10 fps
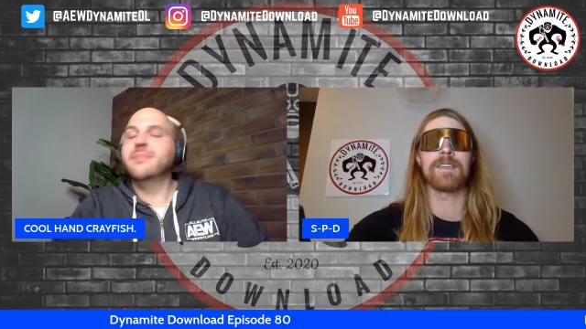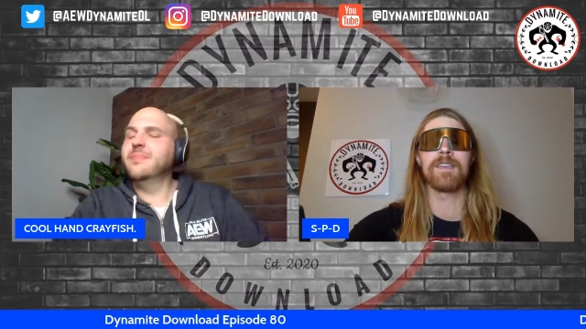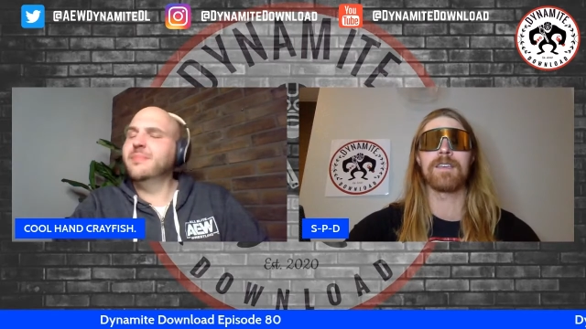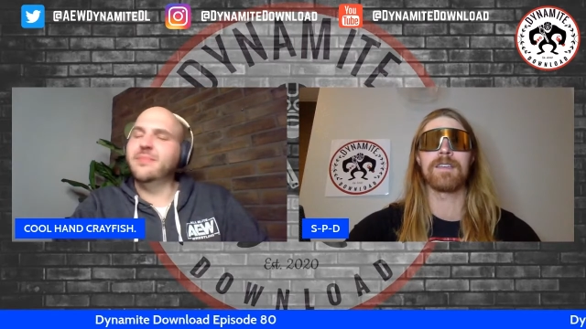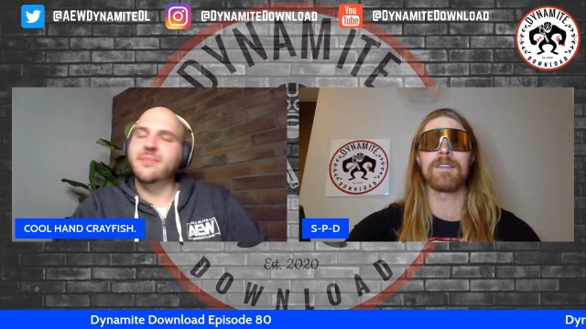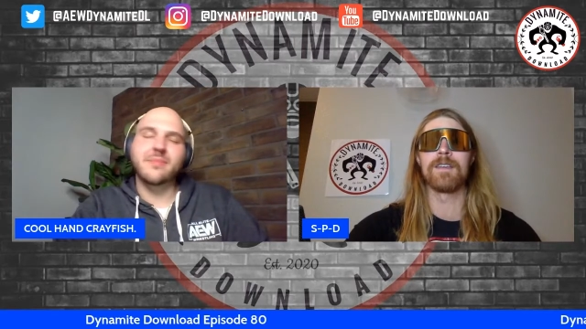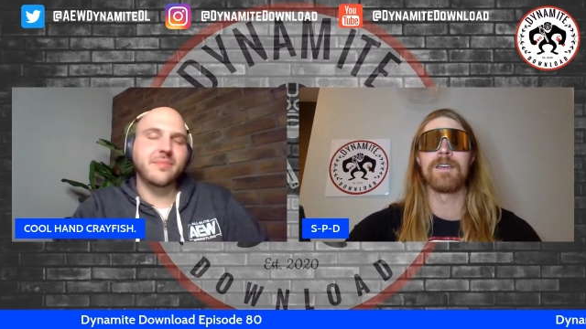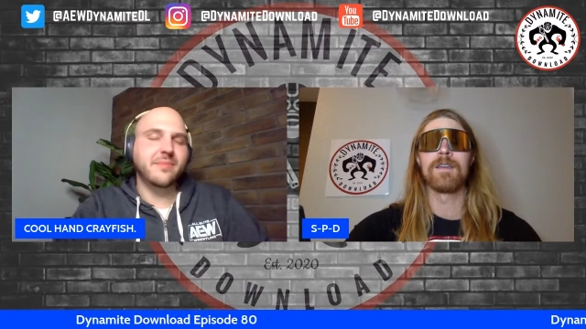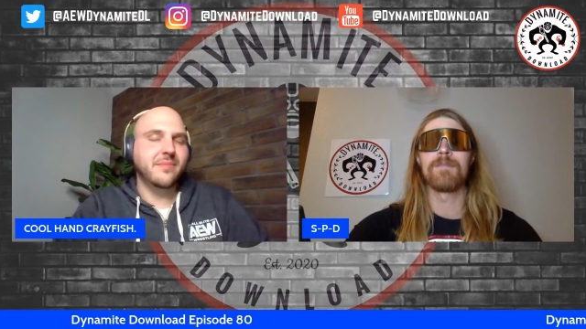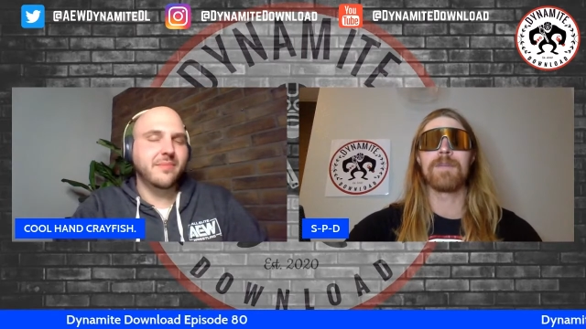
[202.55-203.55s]
Speaker 1: He mm. could
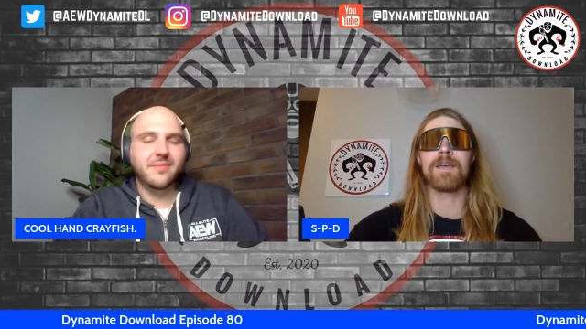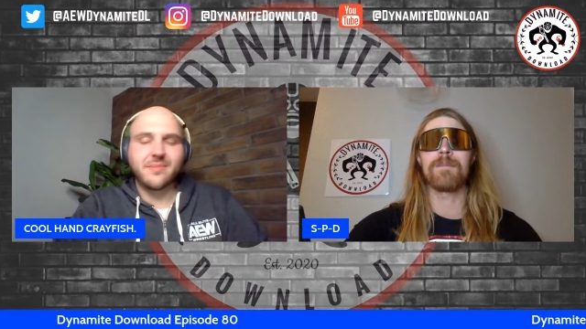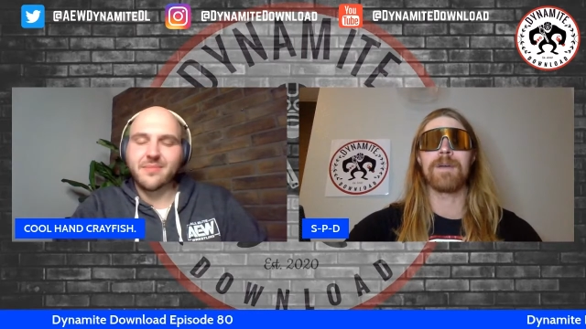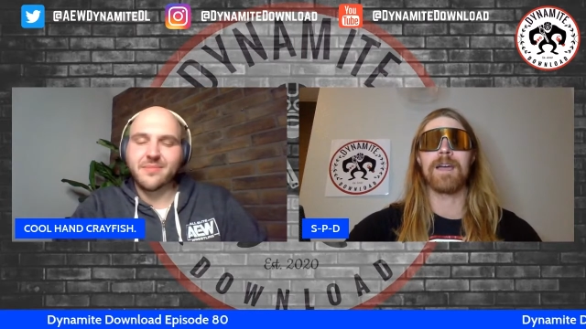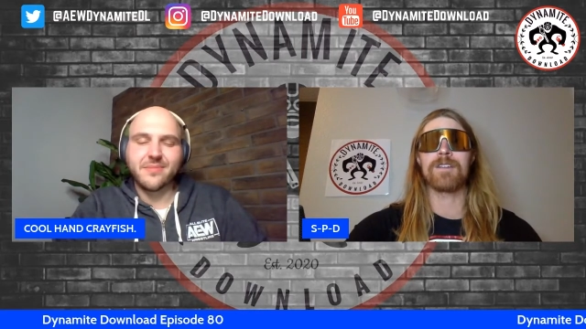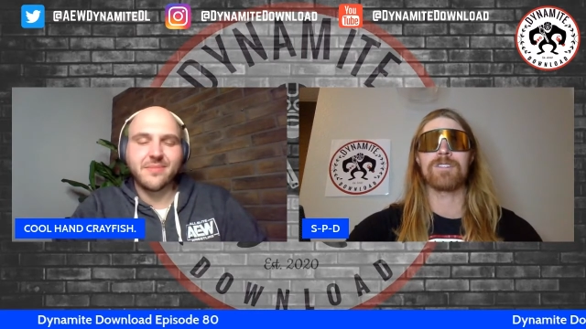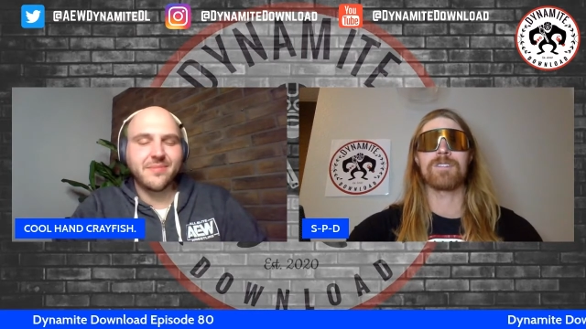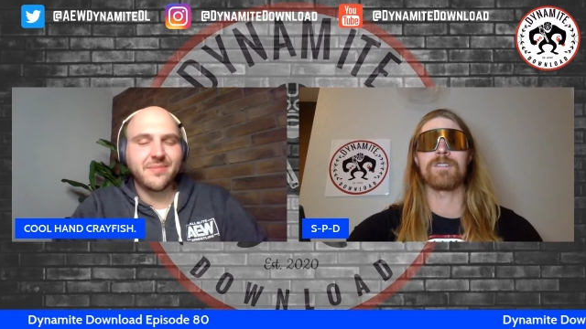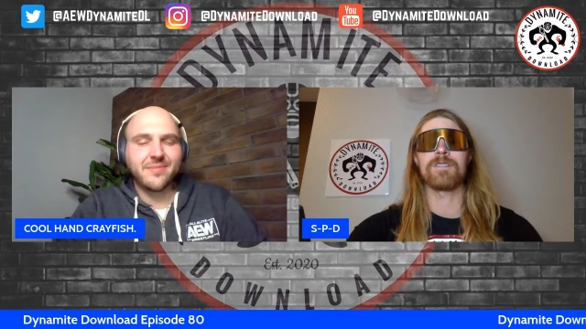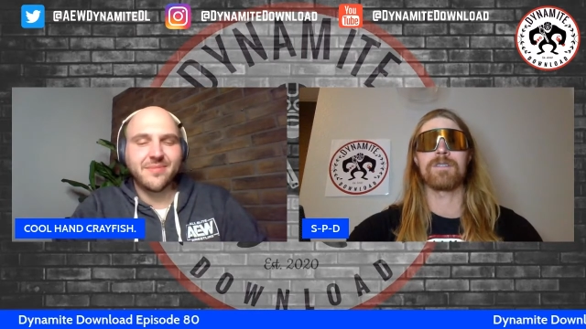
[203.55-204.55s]
make a
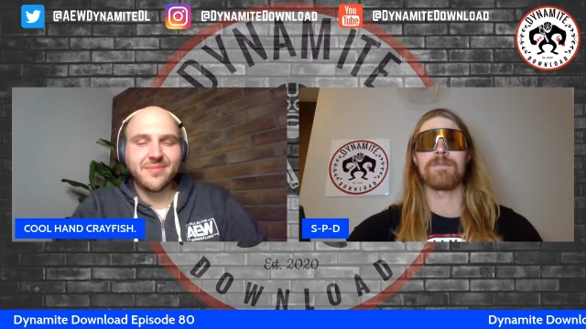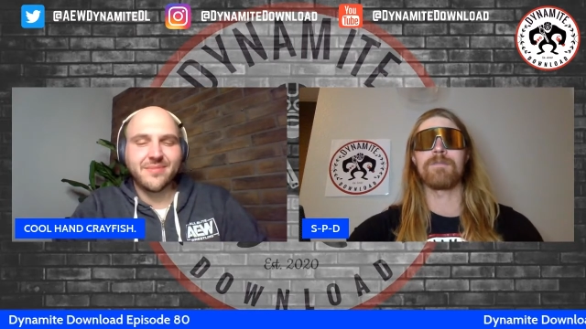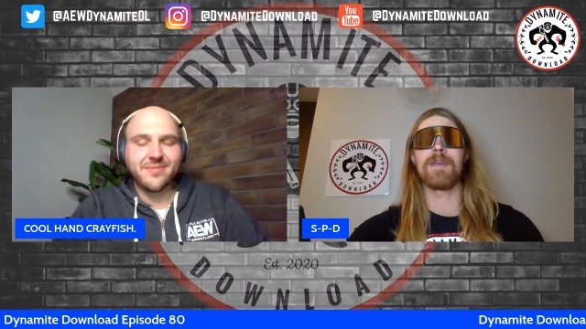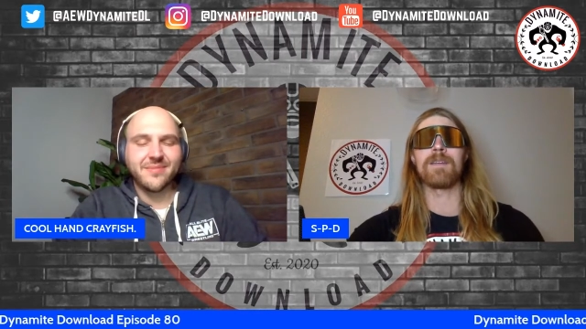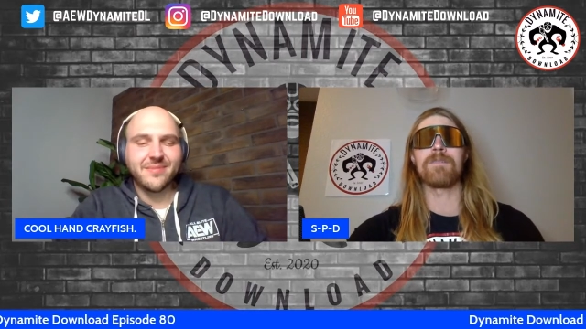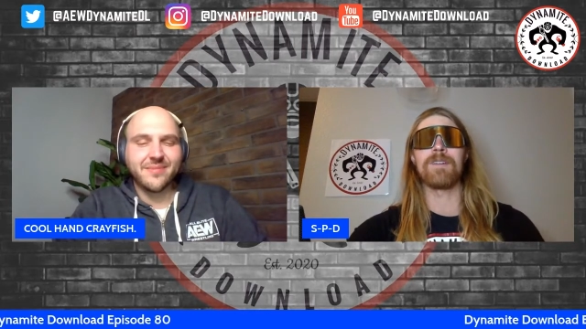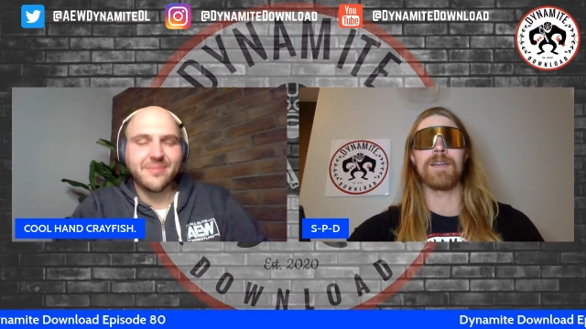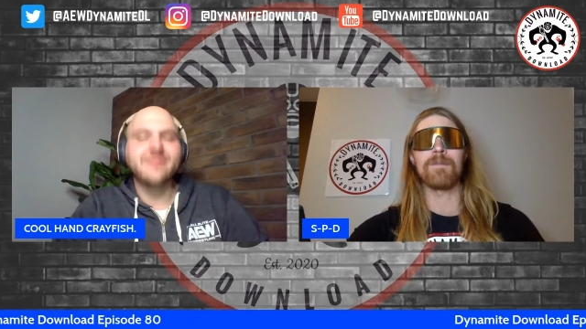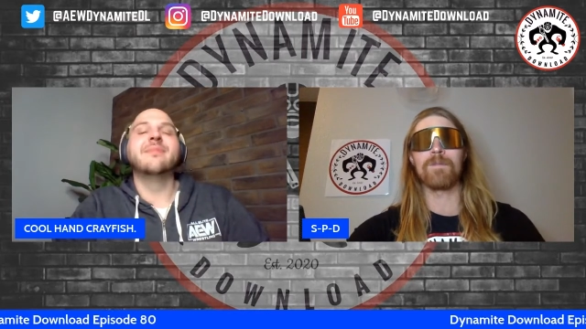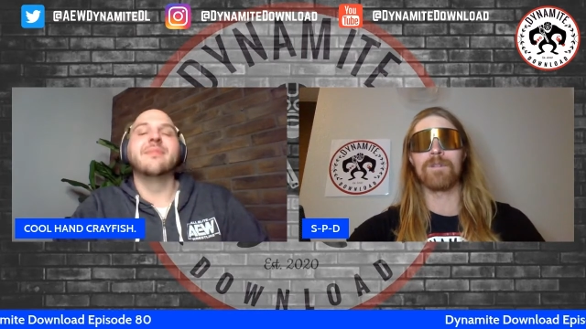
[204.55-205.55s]
match main
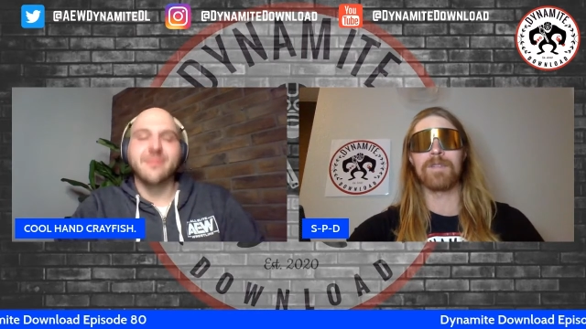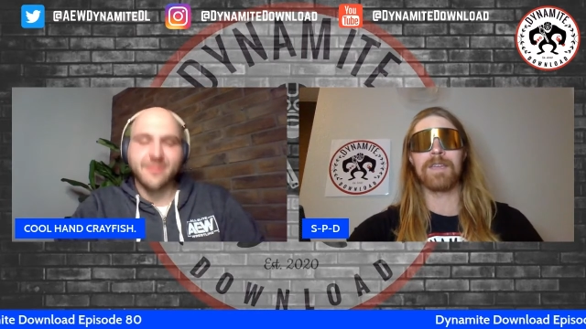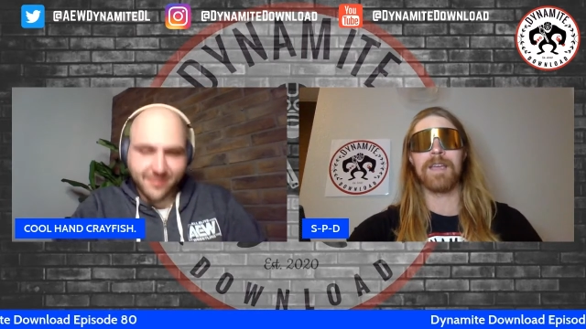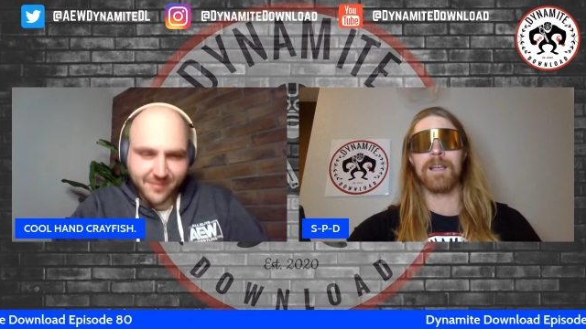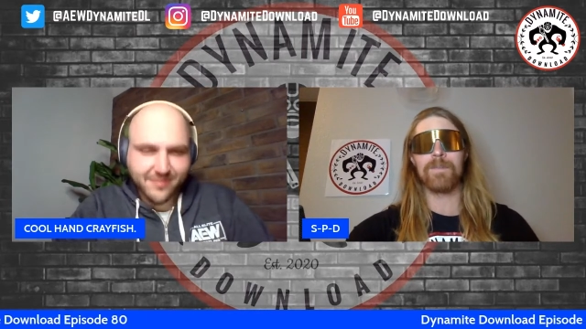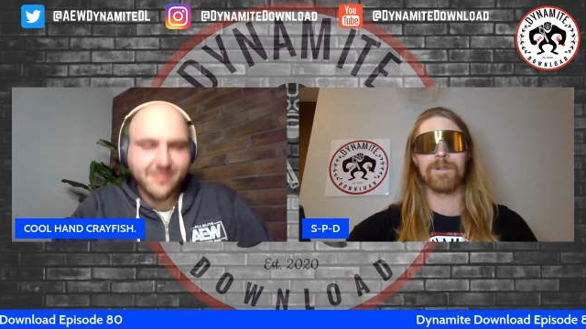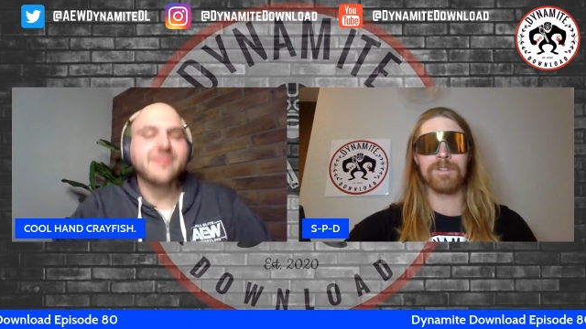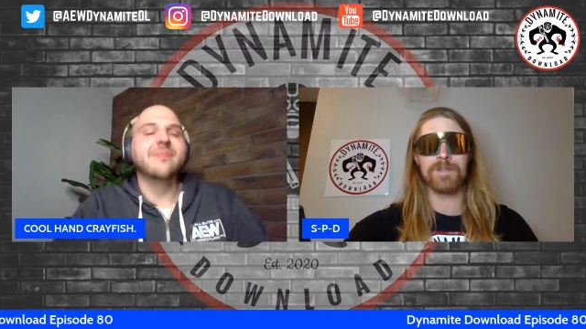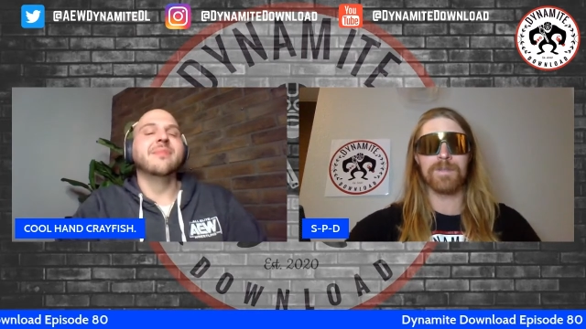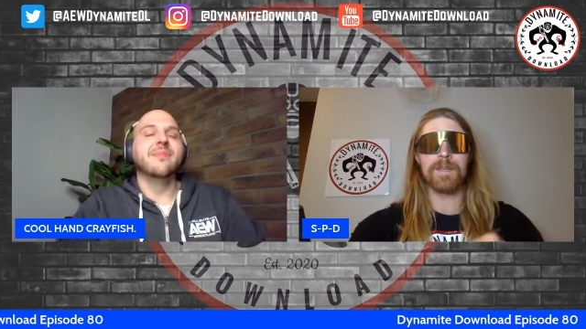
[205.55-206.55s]
event worthy caliper
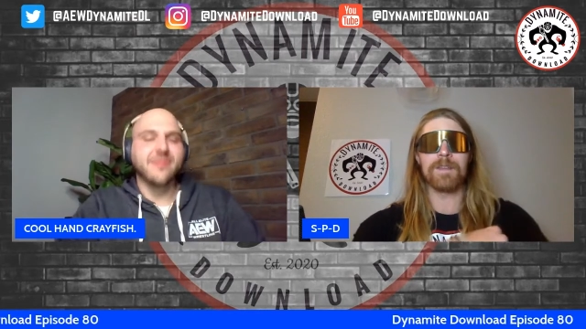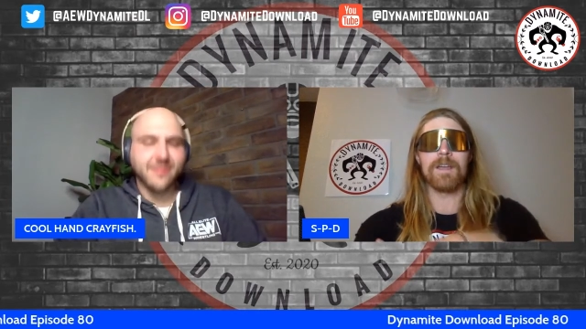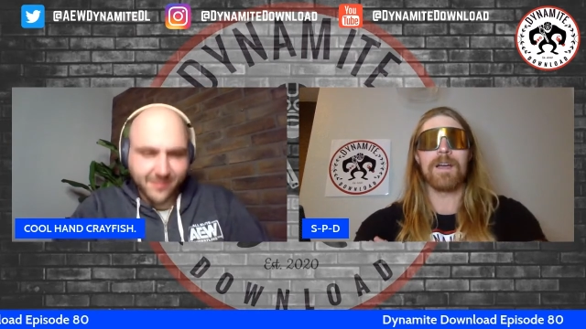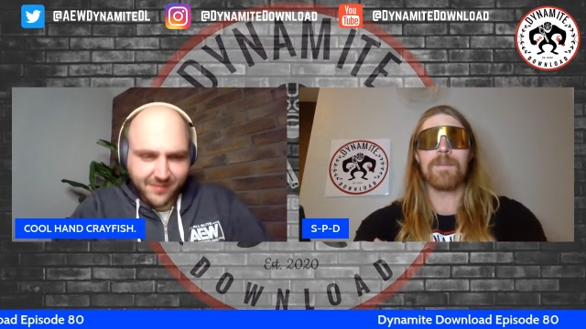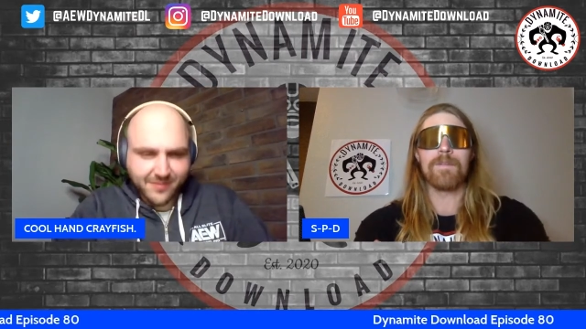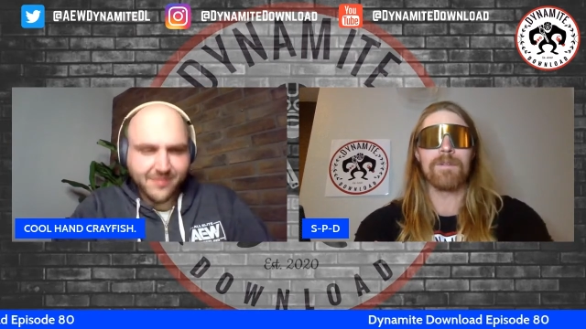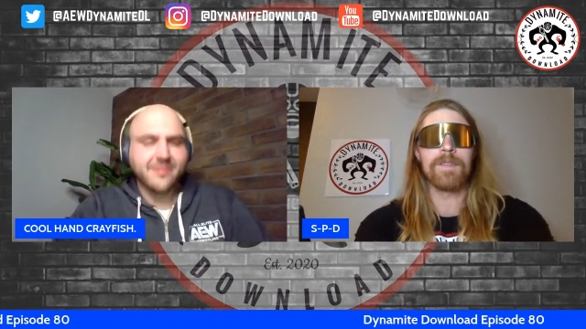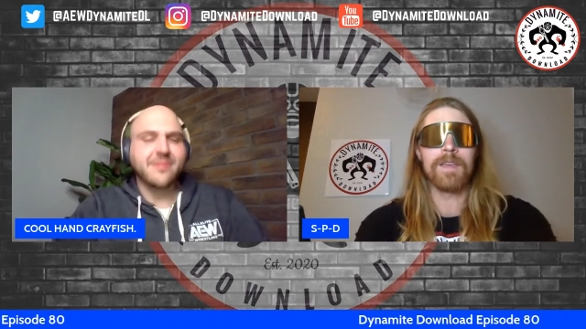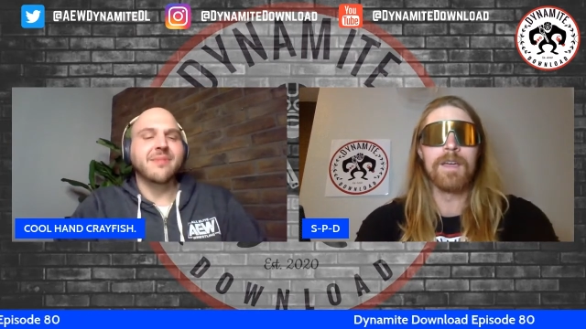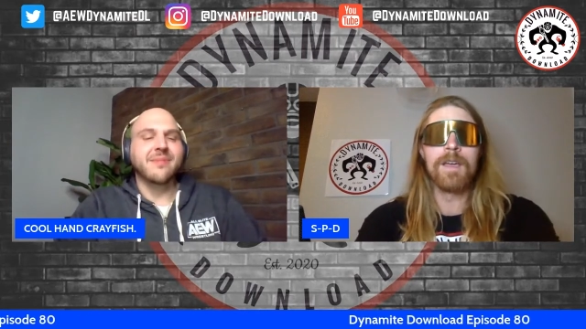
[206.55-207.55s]
just being the hype
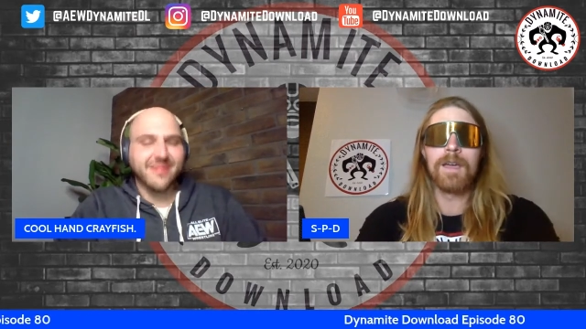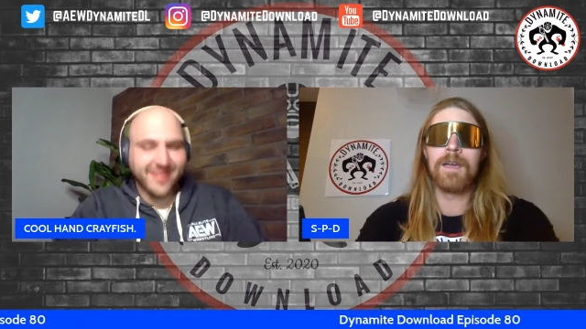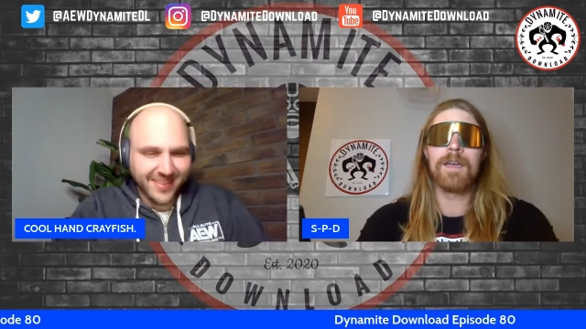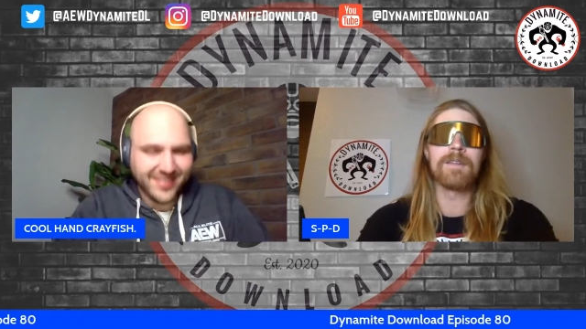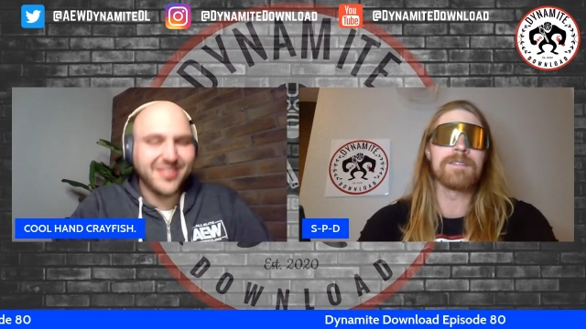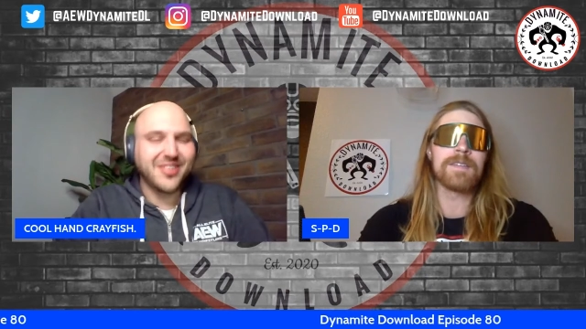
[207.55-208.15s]
worthy and cool.